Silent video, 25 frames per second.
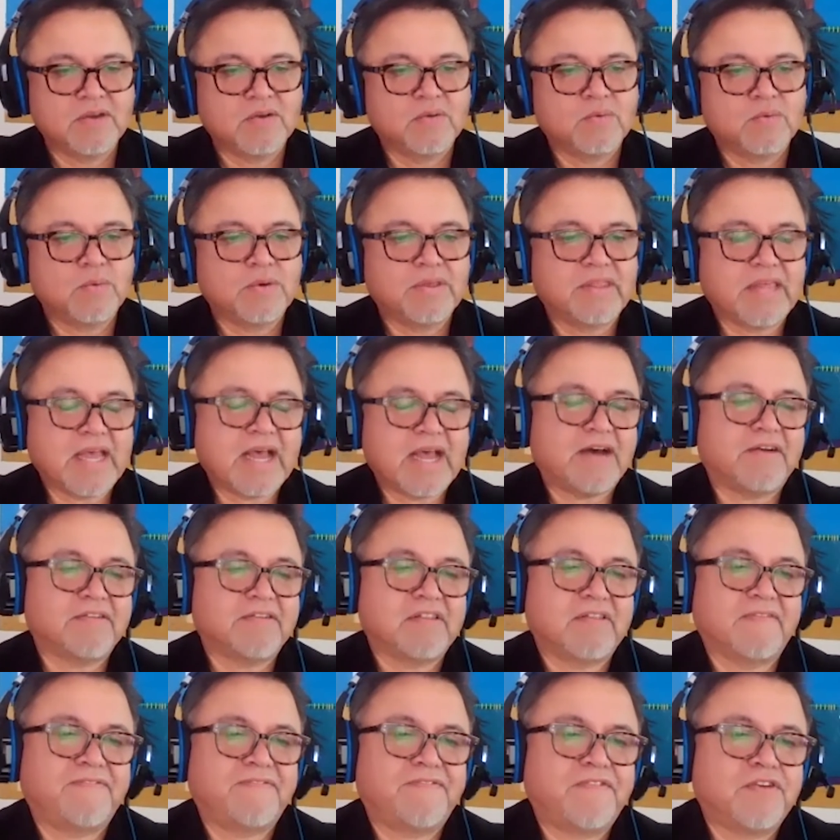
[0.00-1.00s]

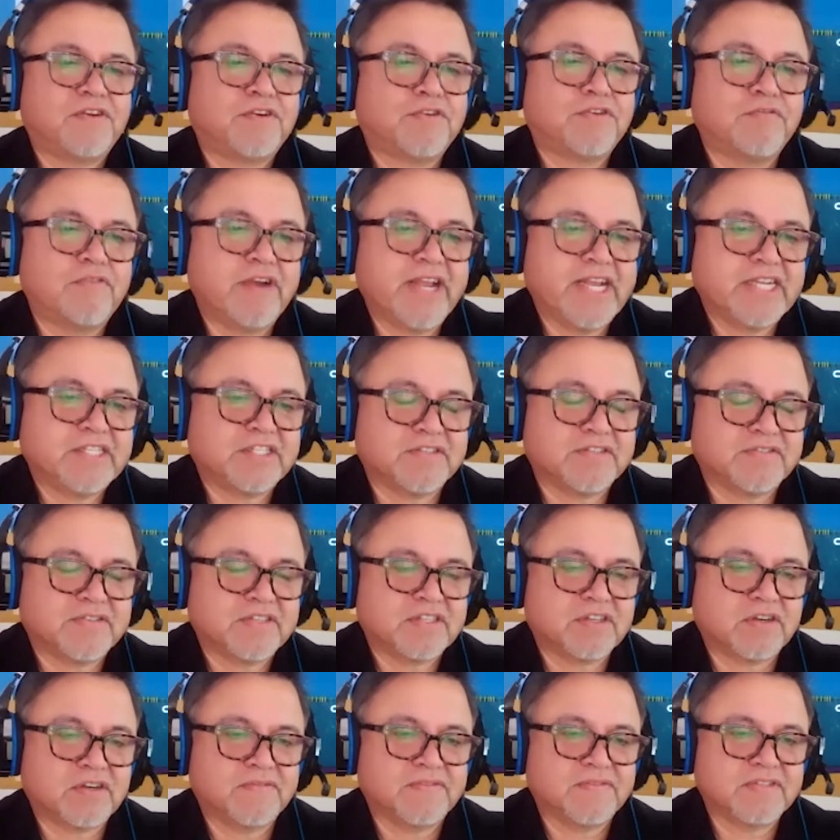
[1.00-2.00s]
without the full range of
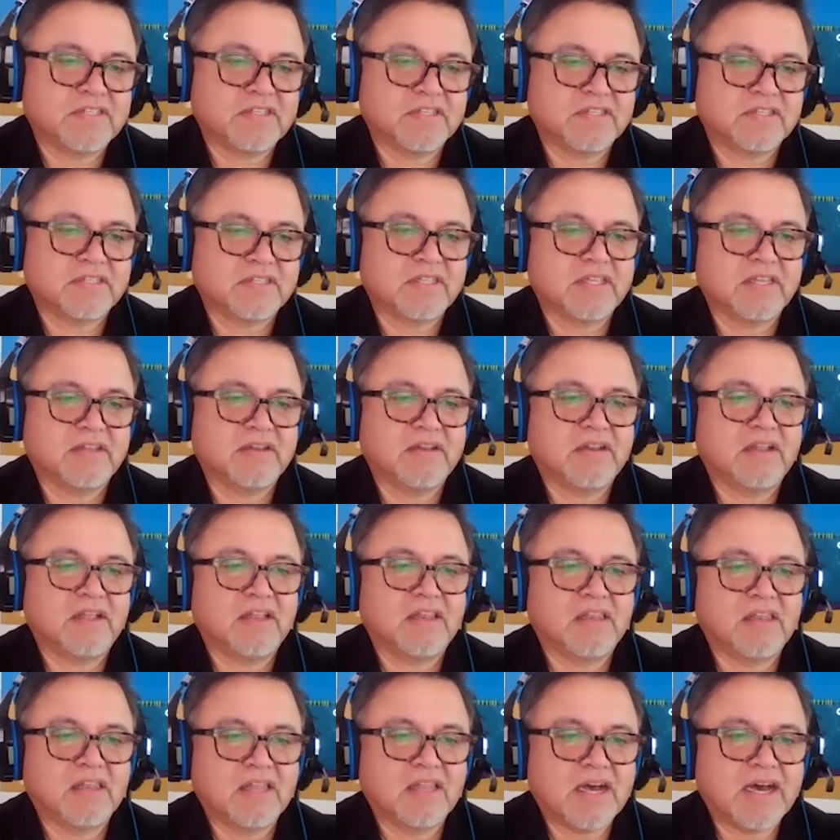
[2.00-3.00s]
services that a
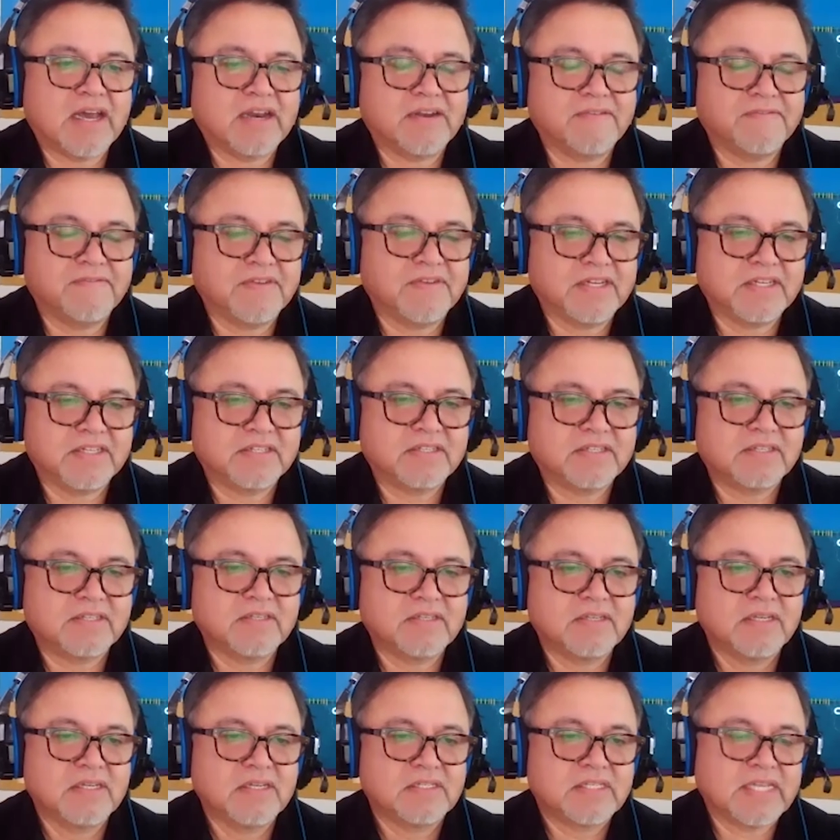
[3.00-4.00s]
lot of
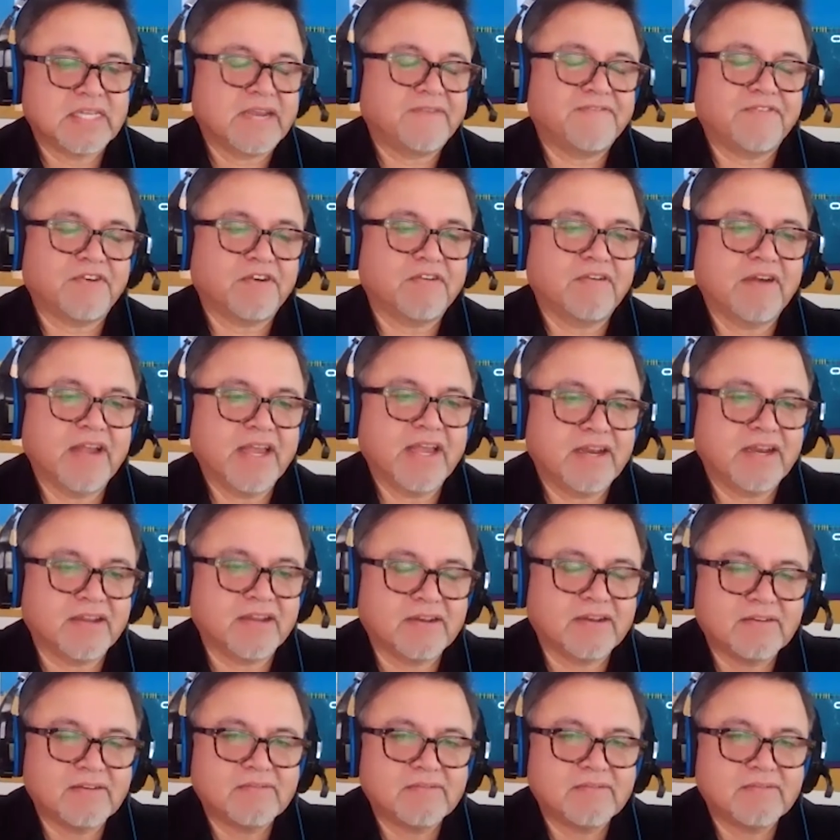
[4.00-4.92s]
us take for granted.